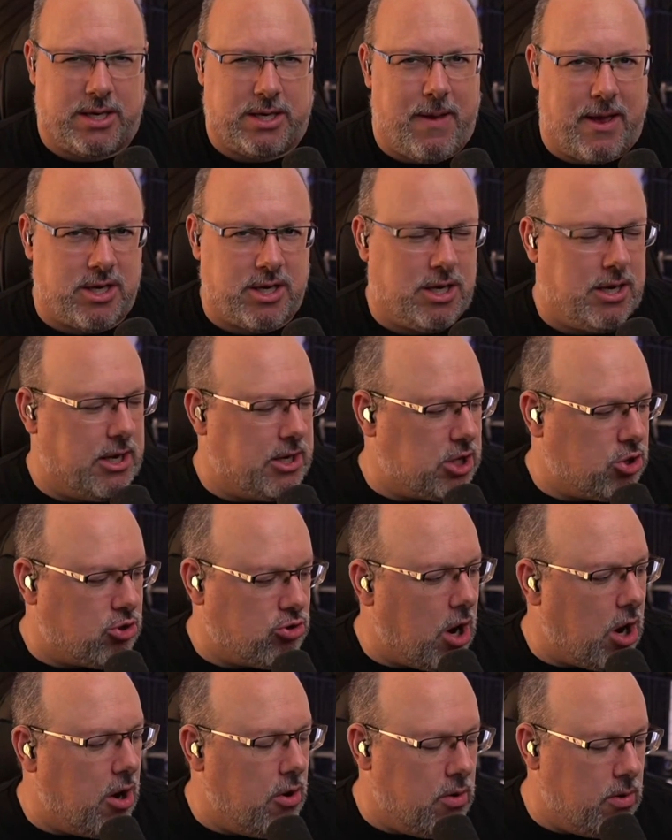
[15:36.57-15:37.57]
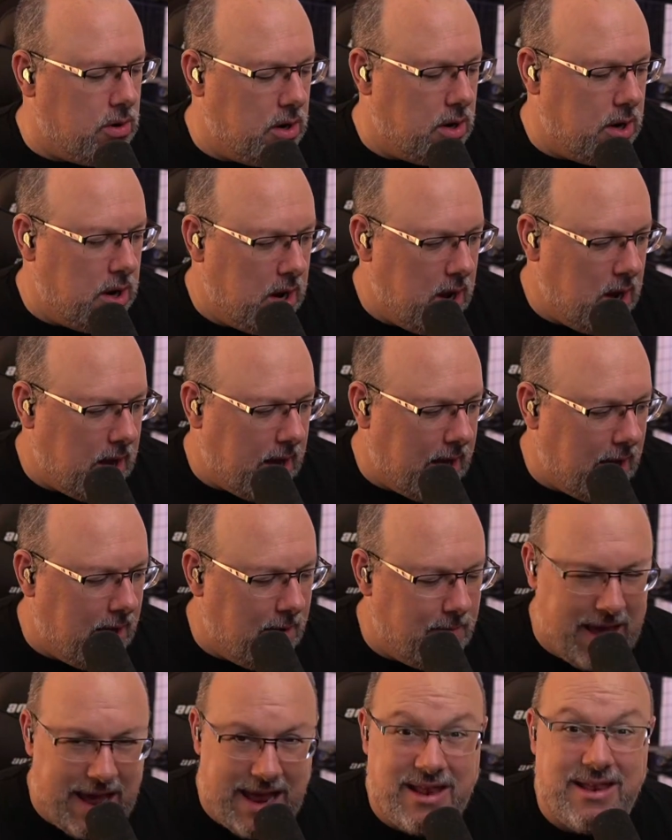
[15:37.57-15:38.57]
a specialist drone
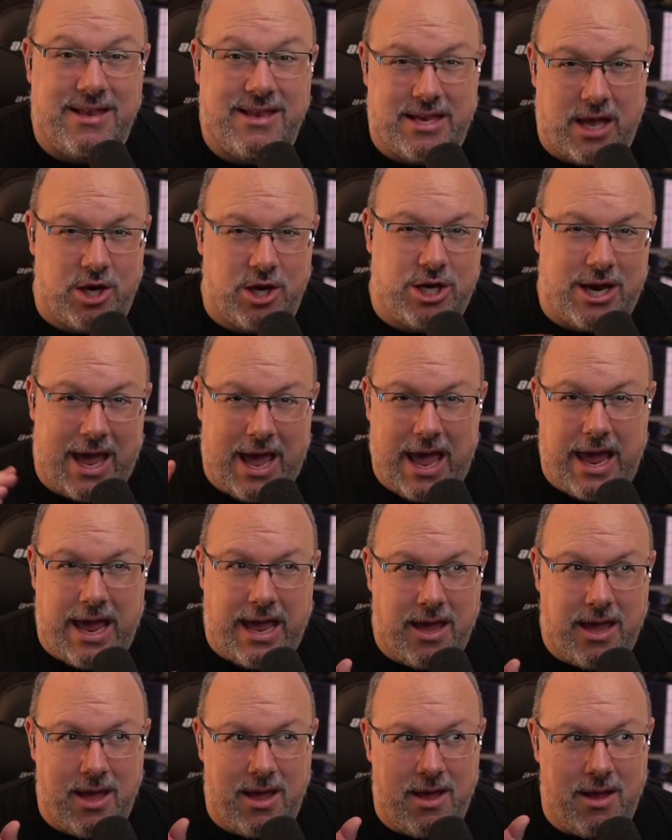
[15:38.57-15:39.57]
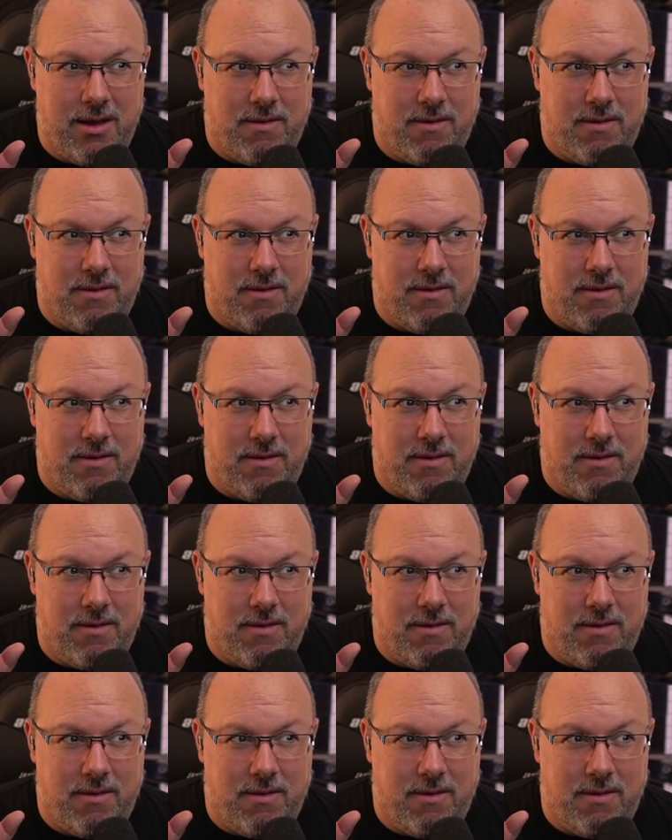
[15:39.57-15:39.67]
in such a